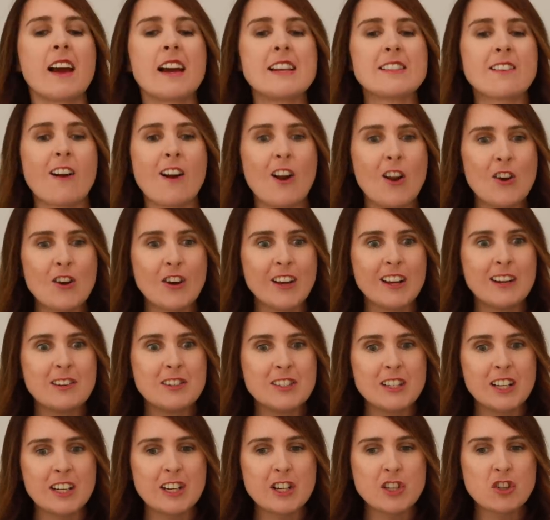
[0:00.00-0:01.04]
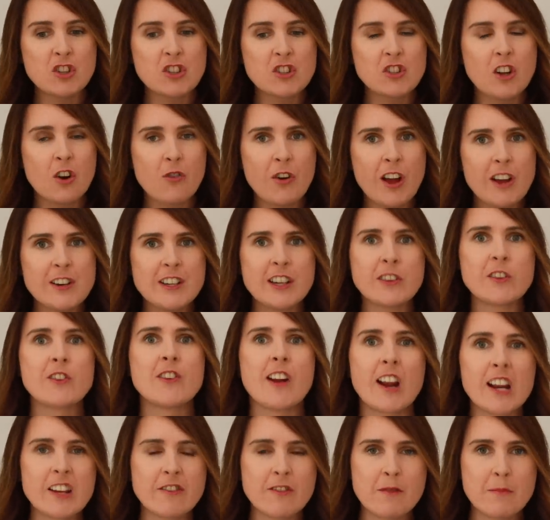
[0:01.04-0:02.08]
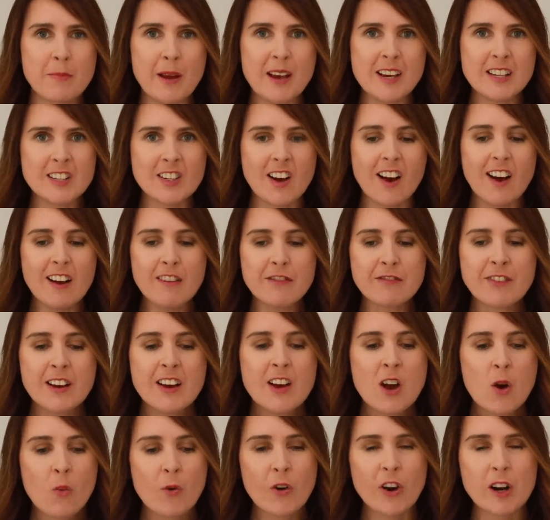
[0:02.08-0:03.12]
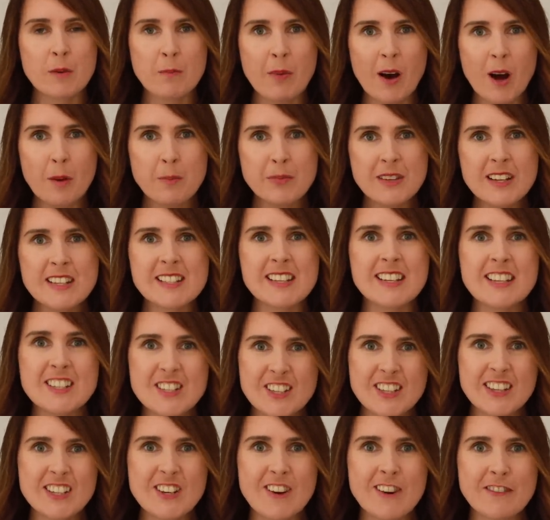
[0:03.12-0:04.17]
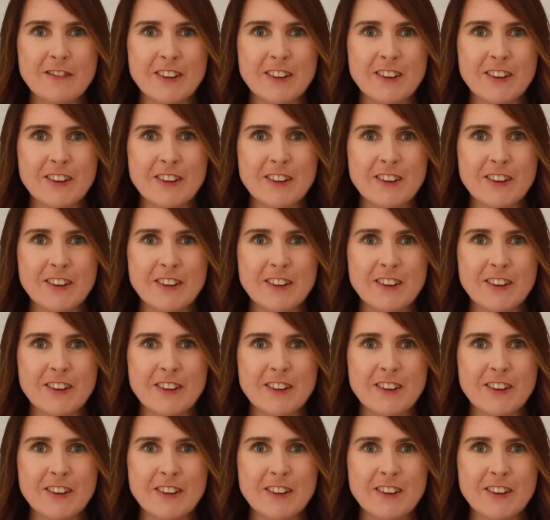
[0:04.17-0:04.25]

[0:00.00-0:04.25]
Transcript: guys are looking delicious already and they're not even baked off. We're gonna pop these into the